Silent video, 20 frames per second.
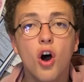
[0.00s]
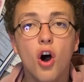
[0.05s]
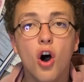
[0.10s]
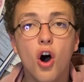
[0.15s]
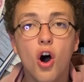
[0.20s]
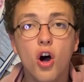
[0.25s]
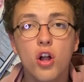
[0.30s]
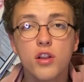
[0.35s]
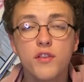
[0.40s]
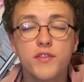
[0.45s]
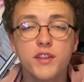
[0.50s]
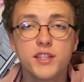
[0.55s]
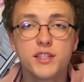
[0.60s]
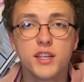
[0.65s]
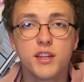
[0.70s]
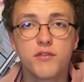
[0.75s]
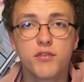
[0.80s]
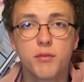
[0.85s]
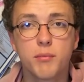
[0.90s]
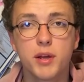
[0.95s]
All of this
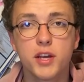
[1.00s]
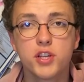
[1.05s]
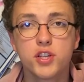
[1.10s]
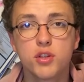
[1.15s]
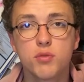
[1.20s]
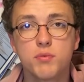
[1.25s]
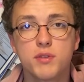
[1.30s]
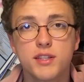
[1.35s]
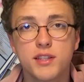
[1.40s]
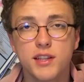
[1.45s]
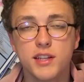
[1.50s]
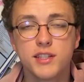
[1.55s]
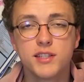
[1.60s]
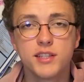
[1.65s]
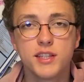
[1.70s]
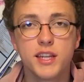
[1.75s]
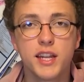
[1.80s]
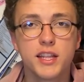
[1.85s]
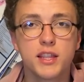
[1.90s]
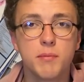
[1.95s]
information was
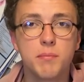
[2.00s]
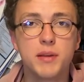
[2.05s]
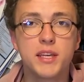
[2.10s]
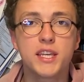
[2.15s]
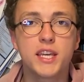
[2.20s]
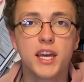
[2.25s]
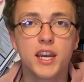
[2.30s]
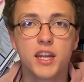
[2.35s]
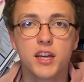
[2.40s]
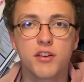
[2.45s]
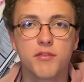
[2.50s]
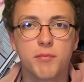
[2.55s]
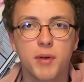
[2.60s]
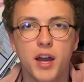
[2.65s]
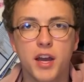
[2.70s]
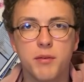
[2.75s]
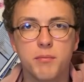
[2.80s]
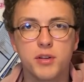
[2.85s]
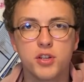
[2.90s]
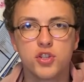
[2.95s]
listed at the beginning of my
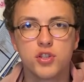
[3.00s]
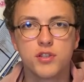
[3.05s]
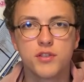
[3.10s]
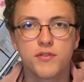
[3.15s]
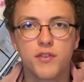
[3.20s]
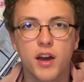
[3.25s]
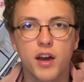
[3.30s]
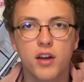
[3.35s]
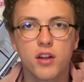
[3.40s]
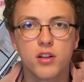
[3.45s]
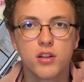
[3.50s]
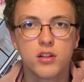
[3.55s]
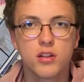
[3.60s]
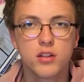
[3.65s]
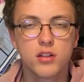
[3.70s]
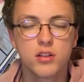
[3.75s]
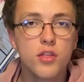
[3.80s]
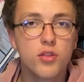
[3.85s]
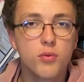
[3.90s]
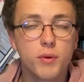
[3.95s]
admissions file.
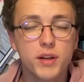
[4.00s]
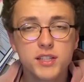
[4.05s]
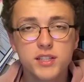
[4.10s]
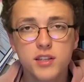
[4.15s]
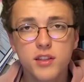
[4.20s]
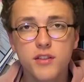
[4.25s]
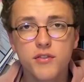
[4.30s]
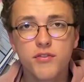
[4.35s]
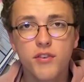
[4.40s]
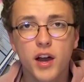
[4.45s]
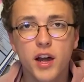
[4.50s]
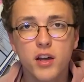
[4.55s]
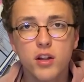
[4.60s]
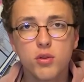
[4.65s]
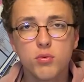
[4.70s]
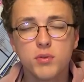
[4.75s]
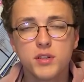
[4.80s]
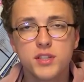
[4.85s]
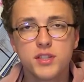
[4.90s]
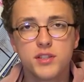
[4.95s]
The rest of the
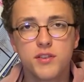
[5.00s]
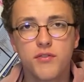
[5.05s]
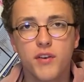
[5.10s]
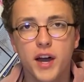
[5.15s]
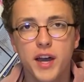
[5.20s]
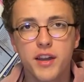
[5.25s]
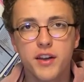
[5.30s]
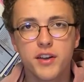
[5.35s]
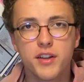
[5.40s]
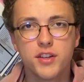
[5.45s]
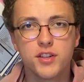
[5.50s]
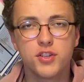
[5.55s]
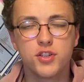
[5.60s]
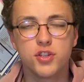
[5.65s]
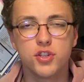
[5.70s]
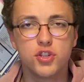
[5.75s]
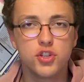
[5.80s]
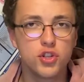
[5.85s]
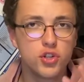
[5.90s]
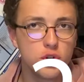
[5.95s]
file was divided
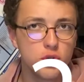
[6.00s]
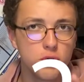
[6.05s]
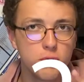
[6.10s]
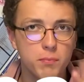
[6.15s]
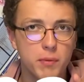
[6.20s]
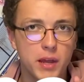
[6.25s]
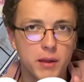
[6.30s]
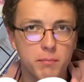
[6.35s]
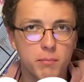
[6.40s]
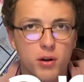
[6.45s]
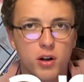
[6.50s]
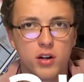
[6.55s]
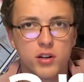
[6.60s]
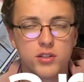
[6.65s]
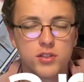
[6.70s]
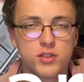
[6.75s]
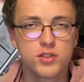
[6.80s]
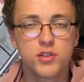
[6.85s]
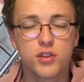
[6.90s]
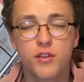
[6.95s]
into two main
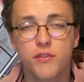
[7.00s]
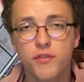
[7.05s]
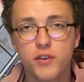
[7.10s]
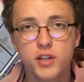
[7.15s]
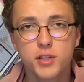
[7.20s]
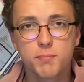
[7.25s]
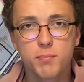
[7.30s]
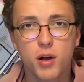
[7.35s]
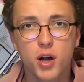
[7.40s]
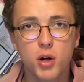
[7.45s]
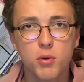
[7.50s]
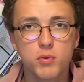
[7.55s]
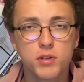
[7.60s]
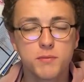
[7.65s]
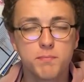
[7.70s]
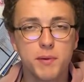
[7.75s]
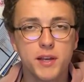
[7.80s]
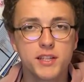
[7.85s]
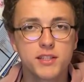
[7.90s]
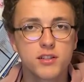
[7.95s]
parts. So the first part was
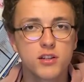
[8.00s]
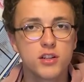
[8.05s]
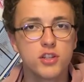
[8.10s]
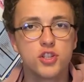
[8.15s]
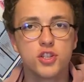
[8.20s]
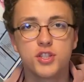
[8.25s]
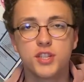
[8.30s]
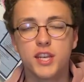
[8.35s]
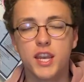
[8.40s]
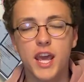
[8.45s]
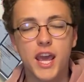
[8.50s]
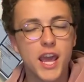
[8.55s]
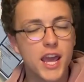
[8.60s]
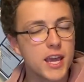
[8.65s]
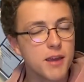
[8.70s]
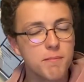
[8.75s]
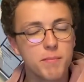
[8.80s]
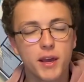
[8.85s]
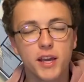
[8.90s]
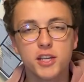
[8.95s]
basically just an
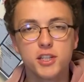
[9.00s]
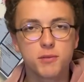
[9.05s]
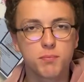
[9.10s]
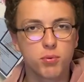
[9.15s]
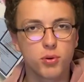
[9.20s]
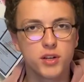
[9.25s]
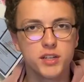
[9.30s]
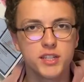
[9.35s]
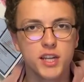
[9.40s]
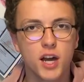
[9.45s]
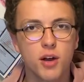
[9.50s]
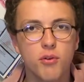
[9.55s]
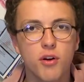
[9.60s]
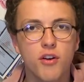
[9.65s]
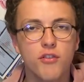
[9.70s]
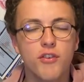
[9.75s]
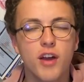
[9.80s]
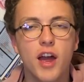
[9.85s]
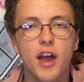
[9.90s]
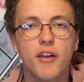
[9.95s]
8-page printout
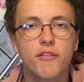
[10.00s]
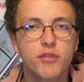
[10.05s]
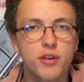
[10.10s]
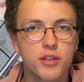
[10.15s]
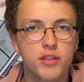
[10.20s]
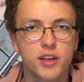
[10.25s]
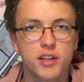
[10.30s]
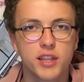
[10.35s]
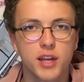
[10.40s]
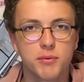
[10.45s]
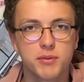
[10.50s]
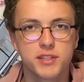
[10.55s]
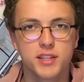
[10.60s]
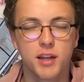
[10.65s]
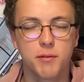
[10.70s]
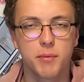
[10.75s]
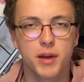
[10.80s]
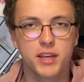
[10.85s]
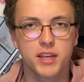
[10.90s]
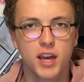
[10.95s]
of everything that was
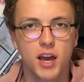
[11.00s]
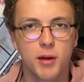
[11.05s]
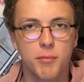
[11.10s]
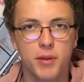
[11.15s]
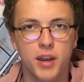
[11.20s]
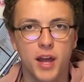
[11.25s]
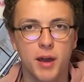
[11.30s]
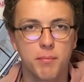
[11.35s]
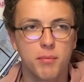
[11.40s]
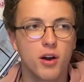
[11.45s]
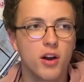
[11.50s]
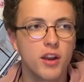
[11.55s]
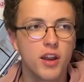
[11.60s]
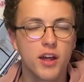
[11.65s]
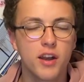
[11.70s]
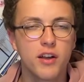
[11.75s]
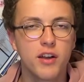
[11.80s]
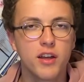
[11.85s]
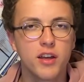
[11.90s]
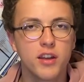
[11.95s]
on my Common App,
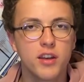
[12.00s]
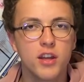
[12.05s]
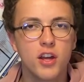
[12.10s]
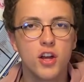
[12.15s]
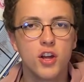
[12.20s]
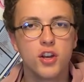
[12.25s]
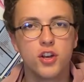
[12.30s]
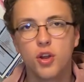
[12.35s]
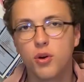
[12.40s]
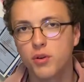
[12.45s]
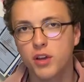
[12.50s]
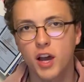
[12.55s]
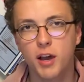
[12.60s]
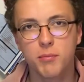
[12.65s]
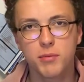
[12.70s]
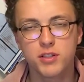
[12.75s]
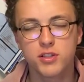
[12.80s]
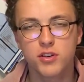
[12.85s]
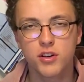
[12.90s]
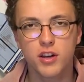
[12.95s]
unedited, no
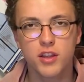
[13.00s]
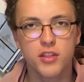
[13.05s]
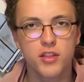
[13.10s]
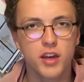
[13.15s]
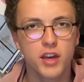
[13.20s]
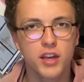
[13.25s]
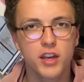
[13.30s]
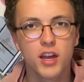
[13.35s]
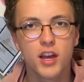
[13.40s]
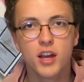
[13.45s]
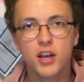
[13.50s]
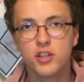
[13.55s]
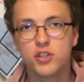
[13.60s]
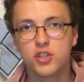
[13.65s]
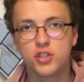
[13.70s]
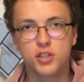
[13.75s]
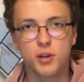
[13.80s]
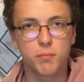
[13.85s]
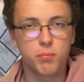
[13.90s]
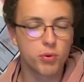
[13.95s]
comments or anything,
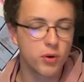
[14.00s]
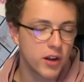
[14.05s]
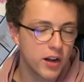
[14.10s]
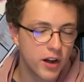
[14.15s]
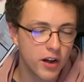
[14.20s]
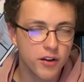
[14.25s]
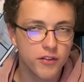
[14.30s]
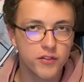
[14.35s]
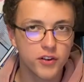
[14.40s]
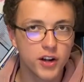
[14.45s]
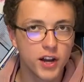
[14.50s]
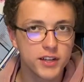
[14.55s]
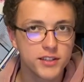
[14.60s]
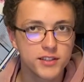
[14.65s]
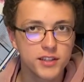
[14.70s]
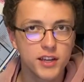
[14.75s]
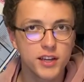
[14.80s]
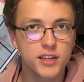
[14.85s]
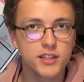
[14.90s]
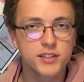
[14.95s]
just a printout of your
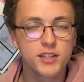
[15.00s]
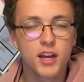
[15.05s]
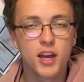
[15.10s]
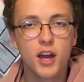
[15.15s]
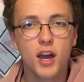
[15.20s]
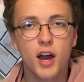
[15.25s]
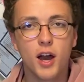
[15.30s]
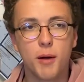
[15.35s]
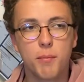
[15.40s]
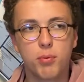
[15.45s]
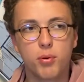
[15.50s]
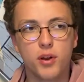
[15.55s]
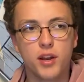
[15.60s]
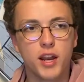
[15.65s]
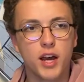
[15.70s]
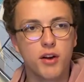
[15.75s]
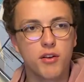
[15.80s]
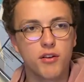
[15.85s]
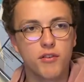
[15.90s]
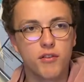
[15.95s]
essays, a
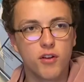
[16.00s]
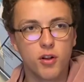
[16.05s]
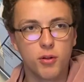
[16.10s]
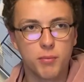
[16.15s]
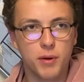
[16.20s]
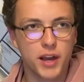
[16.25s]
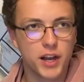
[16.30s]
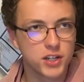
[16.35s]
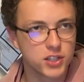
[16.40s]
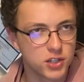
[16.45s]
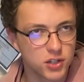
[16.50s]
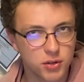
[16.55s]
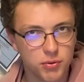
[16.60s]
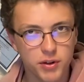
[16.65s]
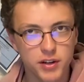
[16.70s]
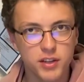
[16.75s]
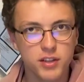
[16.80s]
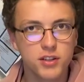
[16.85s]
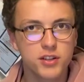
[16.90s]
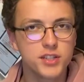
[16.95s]
printout of all my
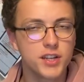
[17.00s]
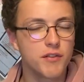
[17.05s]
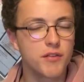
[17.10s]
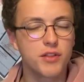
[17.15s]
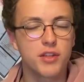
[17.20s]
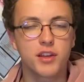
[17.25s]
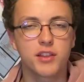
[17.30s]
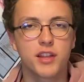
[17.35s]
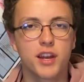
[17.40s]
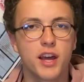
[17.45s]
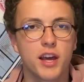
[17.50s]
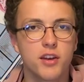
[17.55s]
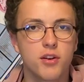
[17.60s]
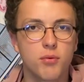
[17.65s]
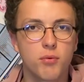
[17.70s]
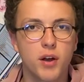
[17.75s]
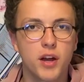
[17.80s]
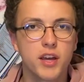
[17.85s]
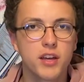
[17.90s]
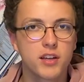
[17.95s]
extracurriculars, everything that I had to
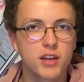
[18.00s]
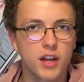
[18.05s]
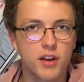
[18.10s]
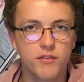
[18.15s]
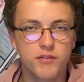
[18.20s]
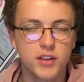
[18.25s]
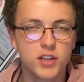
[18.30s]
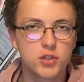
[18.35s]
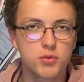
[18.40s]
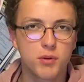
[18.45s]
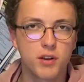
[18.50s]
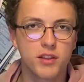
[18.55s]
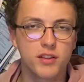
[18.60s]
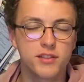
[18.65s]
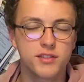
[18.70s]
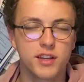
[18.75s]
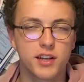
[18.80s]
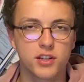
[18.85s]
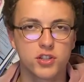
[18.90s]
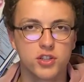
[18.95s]
write, kind of each one of the
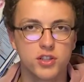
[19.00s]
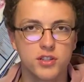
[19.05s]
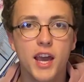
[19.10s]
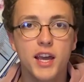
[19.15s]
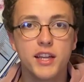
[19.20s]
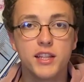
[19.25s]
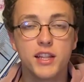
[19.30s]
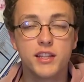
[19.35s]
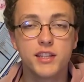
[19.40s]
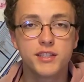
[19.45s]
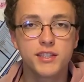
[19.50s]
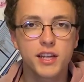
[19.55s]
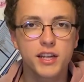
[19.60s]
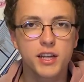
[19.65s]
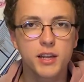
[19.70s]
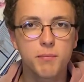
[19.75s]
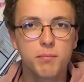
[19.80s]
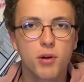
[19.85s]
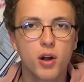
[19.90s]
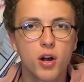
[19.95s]
sections. And then the
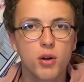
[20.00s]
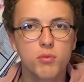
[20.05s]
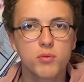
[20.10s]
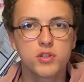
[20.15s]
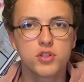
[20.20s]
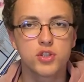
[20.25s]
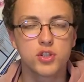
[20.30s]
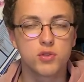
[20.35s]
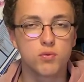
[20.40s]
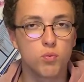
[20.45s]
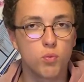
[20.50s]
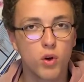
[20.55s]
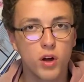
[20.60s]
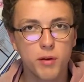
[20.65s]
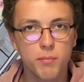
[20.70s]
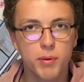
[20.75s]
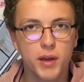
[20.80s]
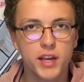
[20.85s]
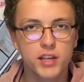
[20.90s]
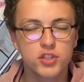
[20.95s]
second part was just
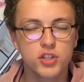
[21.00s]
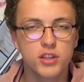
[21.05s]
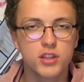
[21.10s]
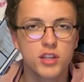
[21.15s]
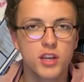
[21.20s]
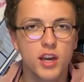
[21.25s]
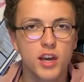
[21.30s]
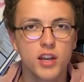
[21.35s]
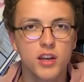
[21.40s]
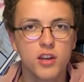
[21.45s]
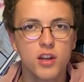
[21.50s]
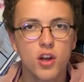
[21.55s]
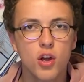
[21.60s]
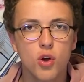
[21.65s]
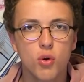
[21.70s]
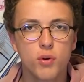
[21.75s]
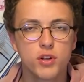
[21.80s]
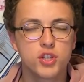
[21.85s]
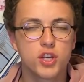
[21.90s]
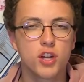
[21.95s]
one page at the end,
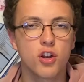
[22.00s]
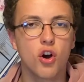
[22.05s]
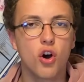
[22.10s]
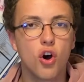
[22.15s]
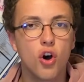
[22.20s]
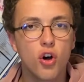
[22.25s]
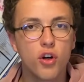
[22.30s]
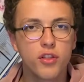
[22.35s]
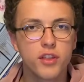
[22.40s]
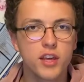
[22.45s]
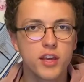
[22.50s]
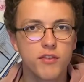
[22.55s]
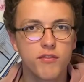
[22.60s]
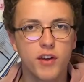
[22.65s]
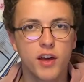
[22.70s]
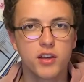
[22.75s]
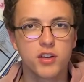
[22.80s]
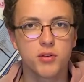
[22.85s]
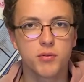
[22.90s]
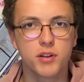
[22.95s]
which had all the
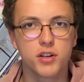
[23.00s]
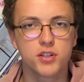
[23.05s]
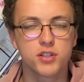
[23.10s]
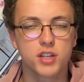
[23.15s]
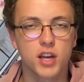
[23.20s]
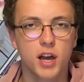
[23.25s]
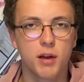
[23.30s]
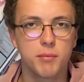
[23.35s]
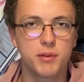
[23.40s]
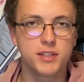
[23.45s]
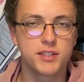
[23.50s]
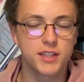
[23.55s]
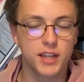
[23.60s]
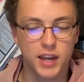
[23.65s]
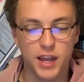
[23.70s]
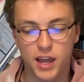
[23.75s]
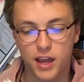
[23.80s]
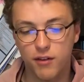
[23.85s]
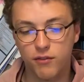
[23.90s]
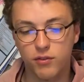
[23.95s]
evaluators' comments that I
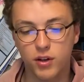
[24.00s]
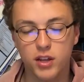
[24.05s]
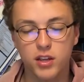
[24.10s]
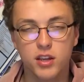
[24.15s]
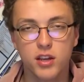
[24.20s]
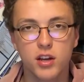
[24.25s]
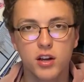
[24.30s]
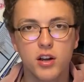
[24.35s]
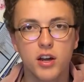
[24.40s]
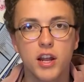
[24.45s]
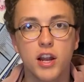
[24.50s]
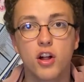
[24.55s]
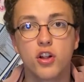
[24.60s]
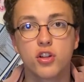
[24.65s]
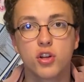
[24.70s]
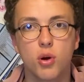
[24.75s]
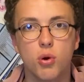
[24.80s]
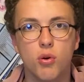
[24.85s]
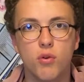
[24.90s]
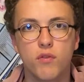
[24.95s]
have right here, and I'll
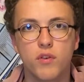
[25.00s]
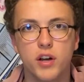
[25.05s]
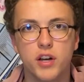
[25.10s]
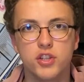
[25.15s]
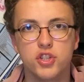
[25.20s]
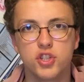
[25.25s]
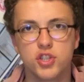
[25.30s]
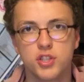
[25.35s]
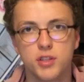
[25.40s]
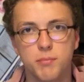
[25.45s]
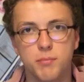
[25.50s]
go over it in just a